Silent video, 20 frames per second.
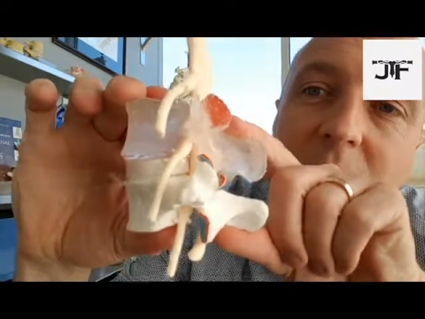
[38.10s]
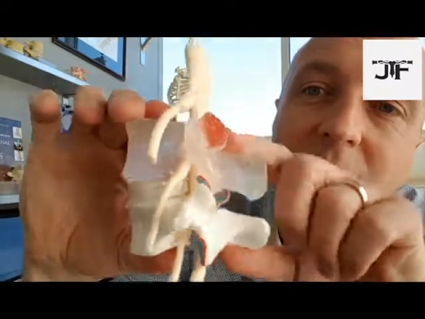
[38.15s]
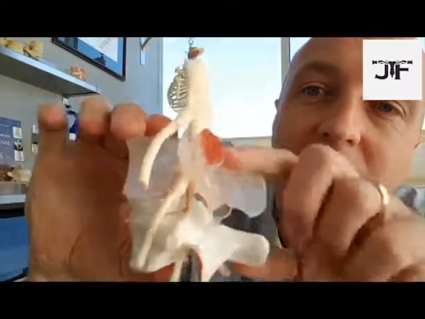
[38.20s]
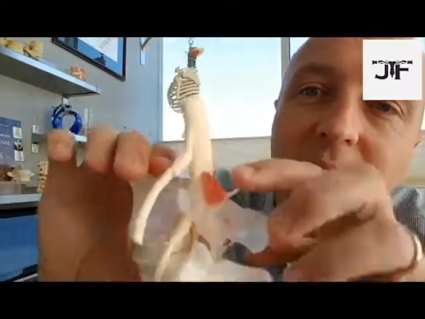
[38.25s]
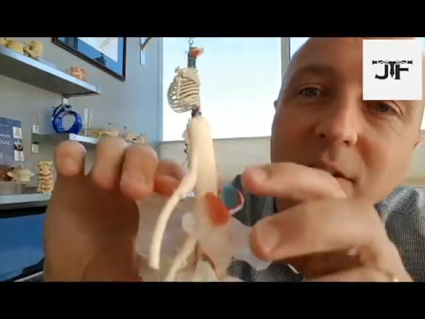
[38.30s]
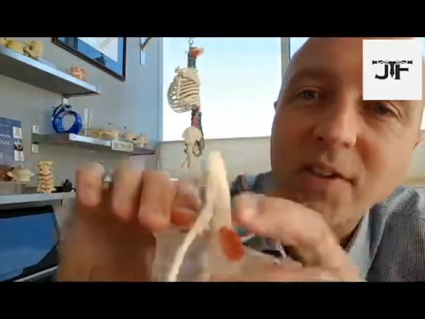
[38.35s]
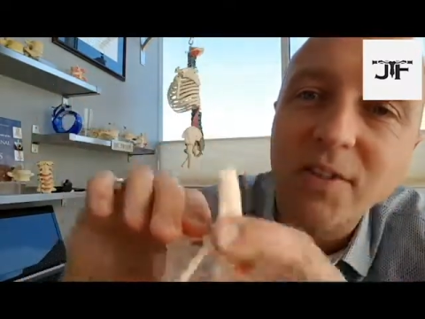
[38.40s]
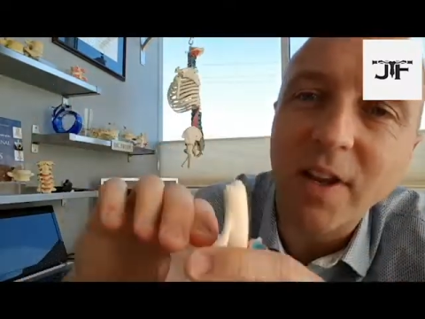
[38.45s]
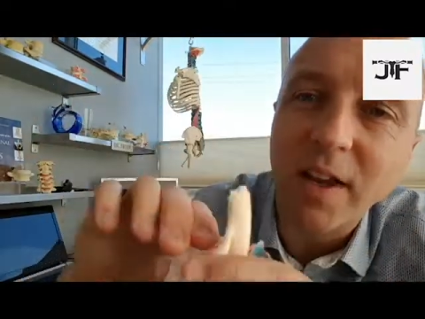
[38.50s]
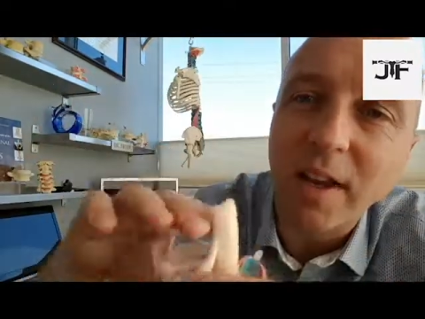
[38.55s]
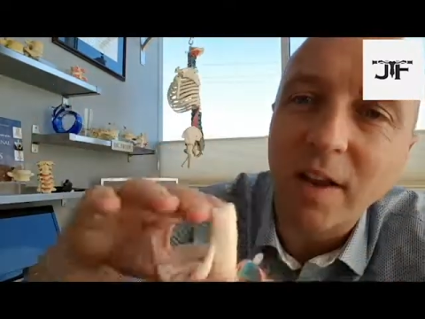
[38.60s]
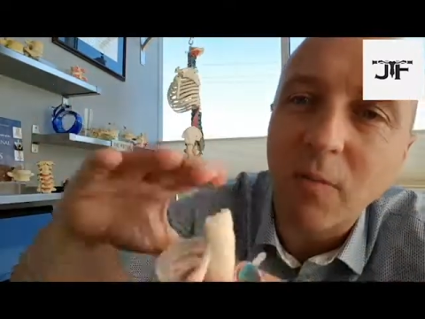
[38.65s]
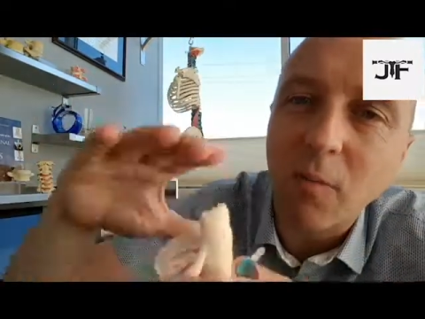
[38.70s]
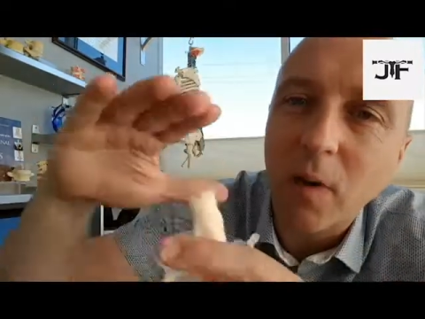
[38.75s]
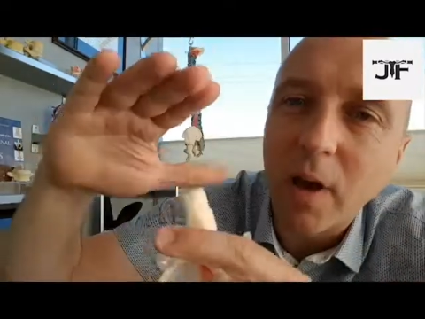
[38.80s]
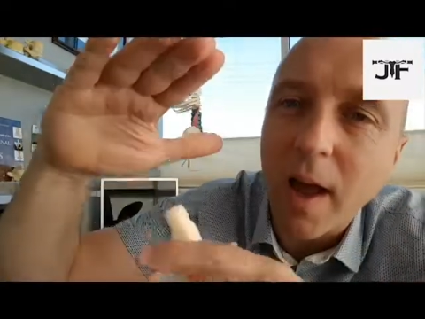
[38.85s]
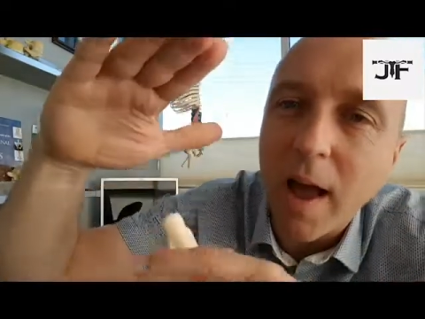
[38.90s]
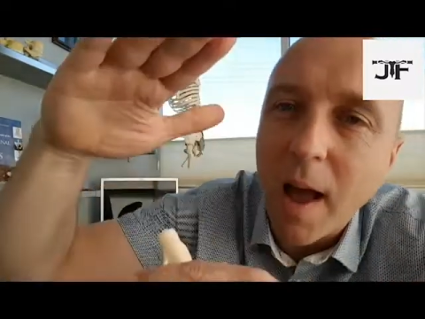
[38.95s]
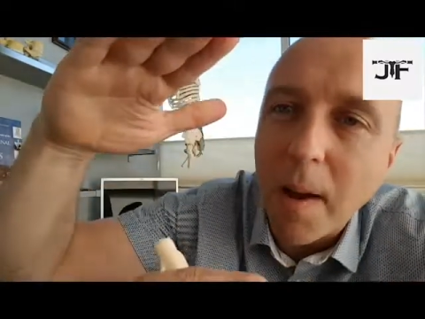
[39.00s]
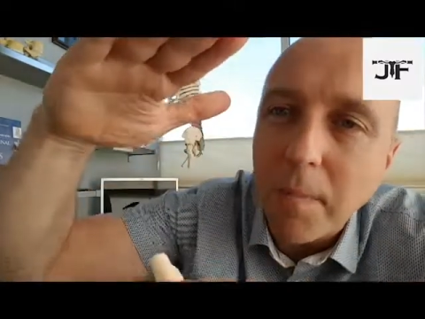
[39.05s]
It's like
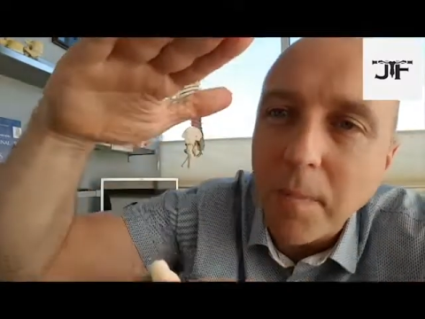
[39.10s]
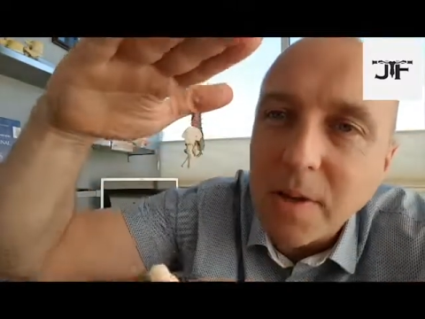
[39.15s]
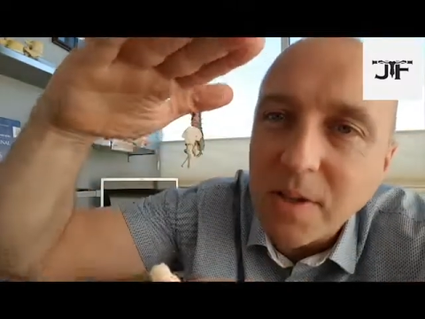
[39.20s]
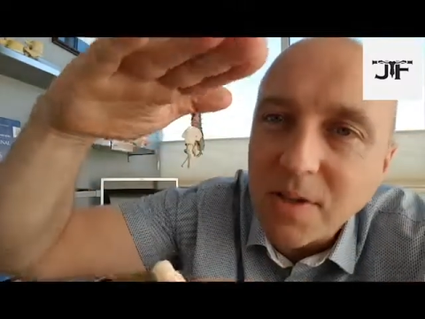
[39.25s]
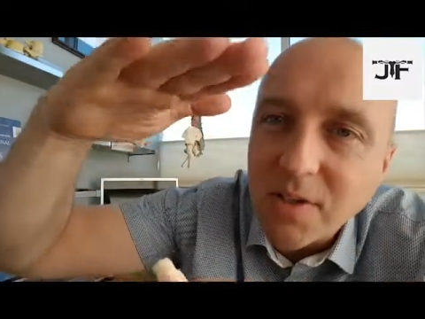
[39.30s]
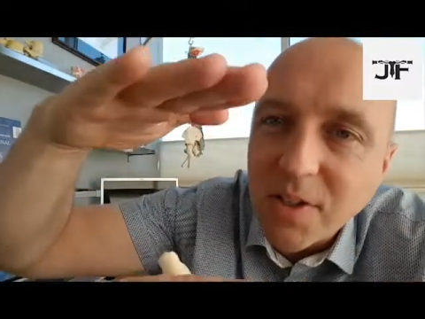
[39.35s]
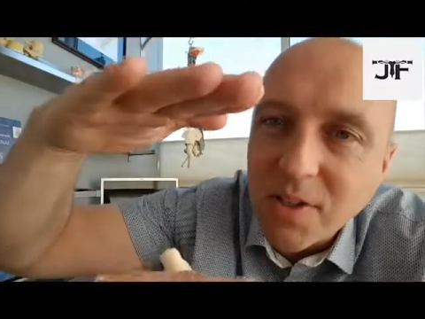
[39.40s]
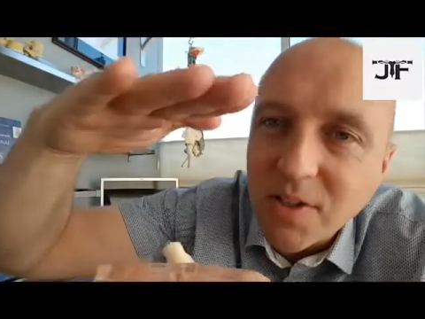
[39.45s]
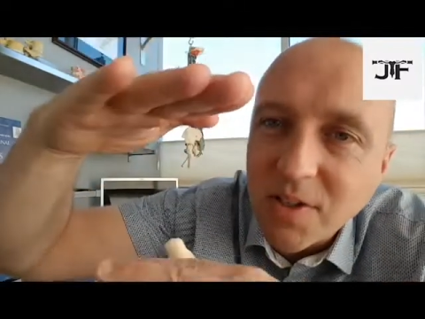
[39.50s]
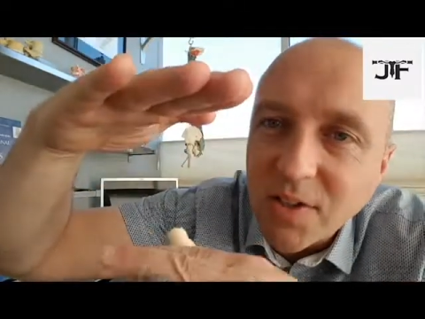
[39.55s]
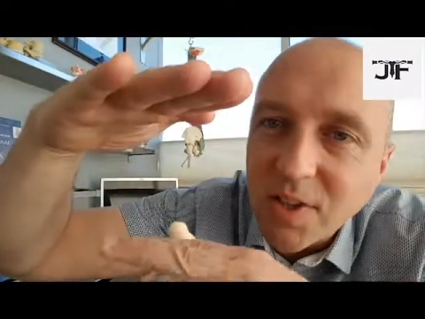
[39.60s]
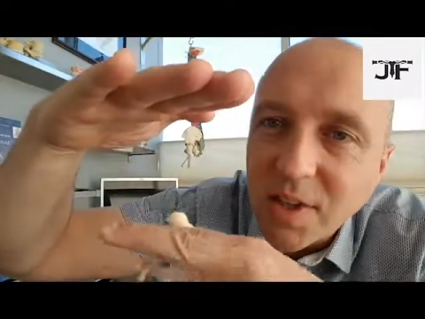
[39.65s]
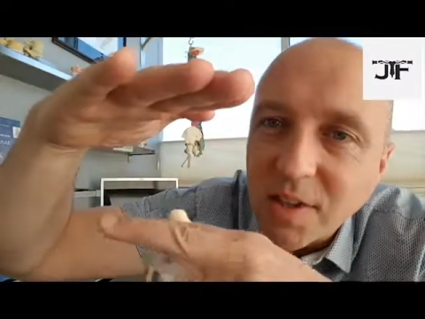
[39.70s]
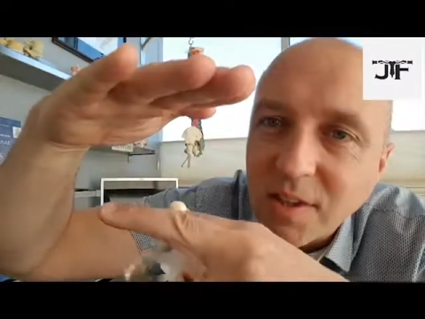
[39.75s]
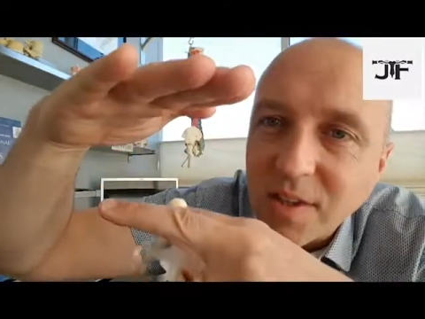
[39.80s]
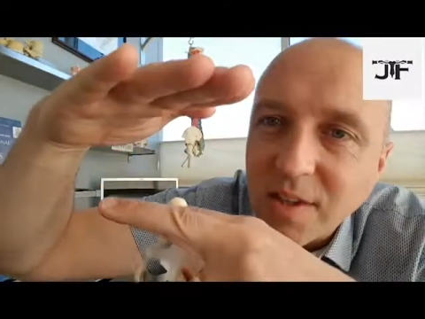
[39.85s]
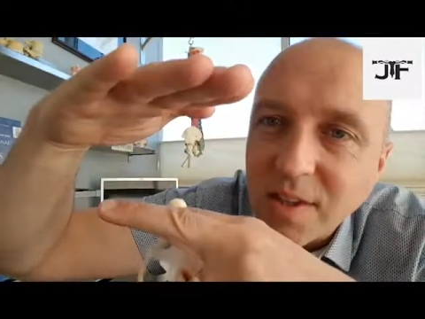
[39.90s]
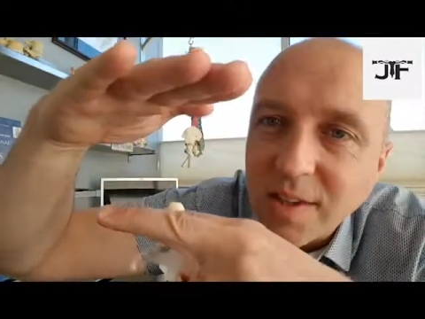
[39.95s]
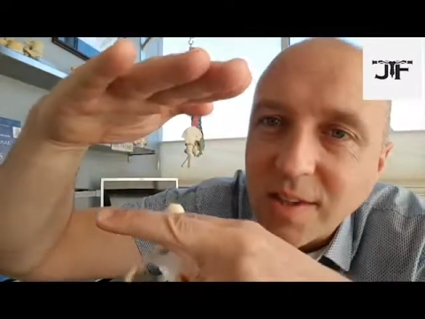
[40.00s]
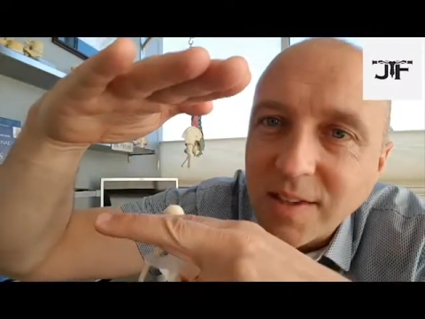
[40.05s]
what happens is the
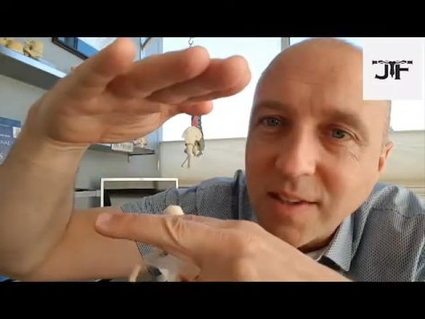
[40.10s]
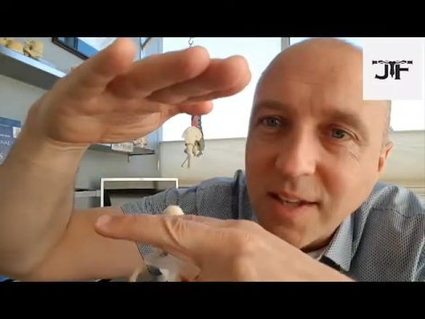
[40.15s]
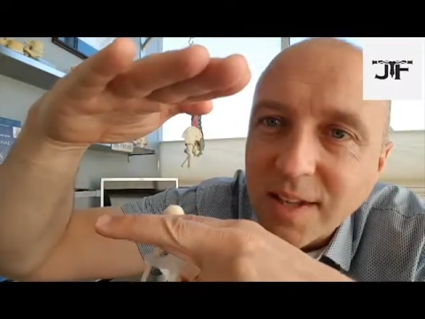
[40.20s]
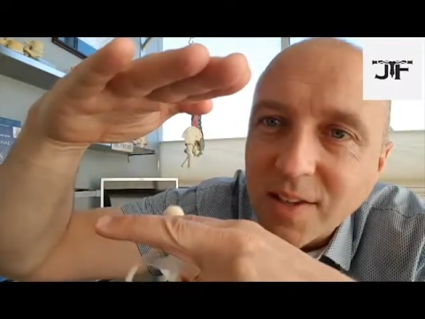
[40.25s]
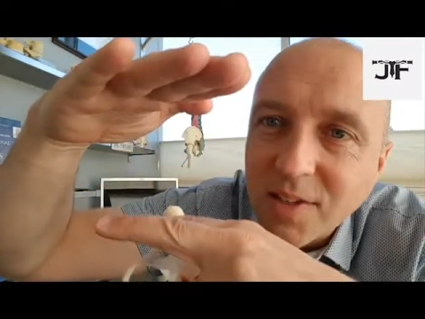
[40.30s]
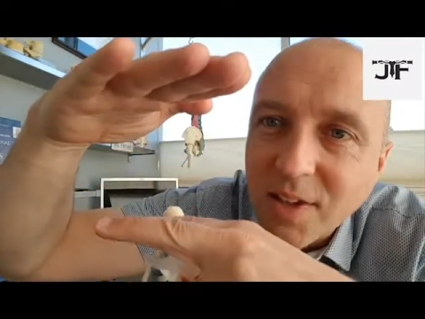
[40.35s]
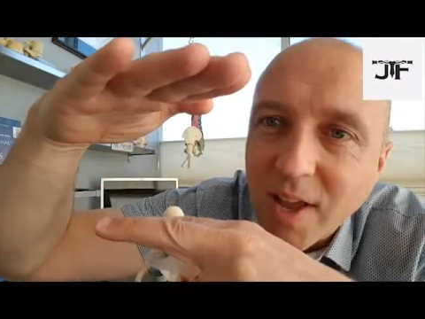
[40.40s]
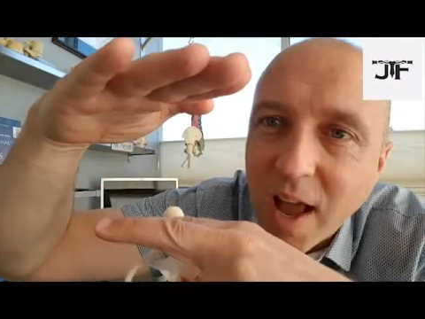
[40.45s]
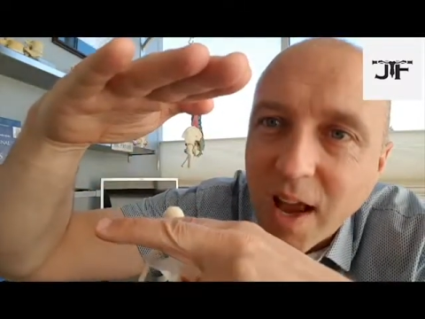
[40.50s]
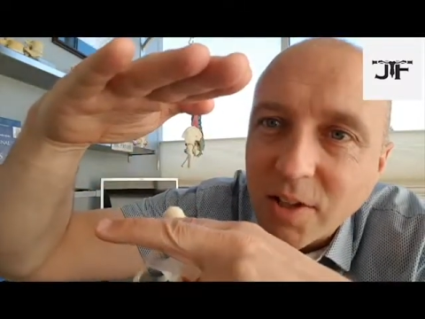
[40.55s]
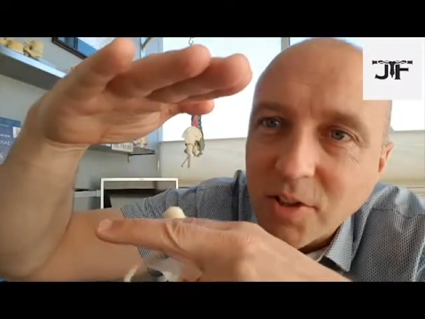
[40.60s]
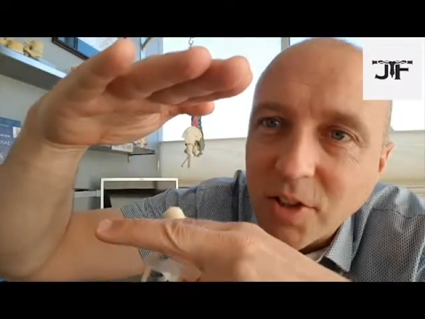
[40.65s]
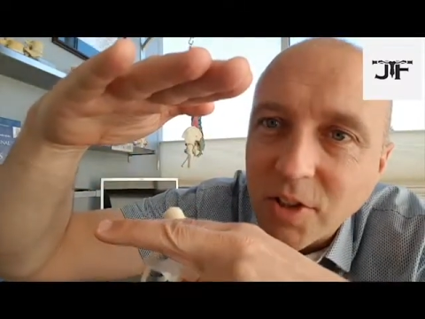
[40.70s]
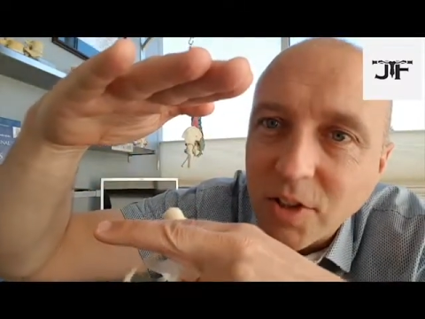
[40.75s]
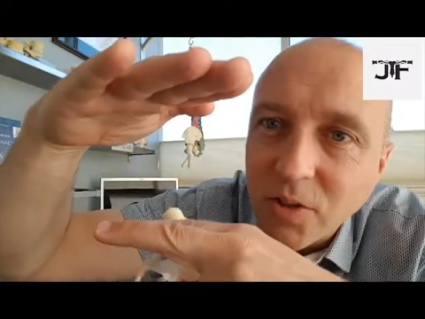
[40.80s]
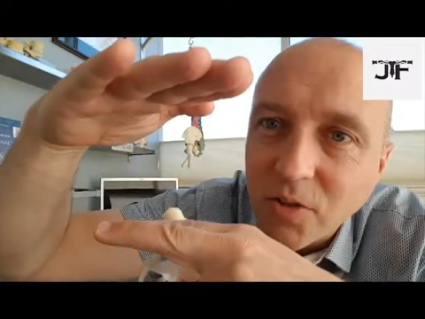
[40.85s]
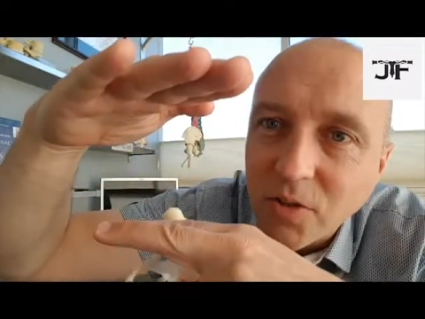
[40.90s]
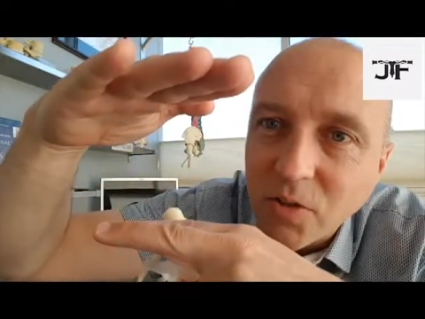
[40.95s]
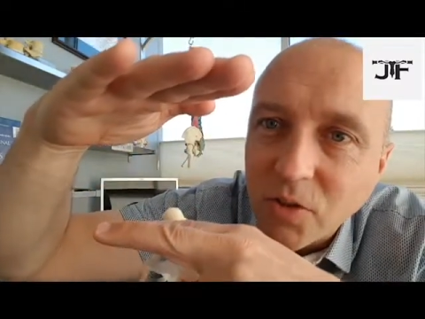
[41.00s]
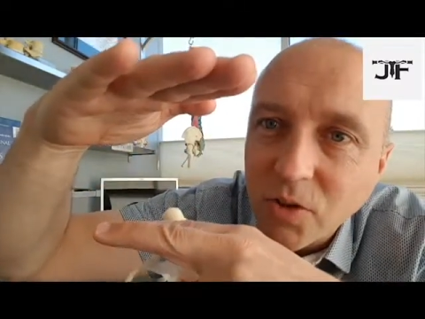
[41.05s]
disc actually
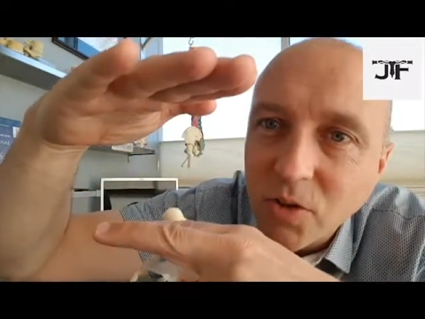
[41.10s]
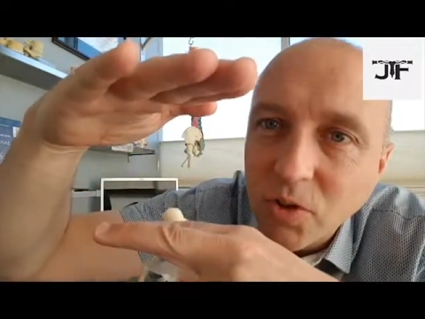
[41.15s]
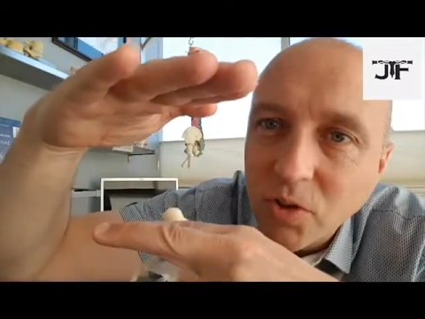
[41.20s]
goes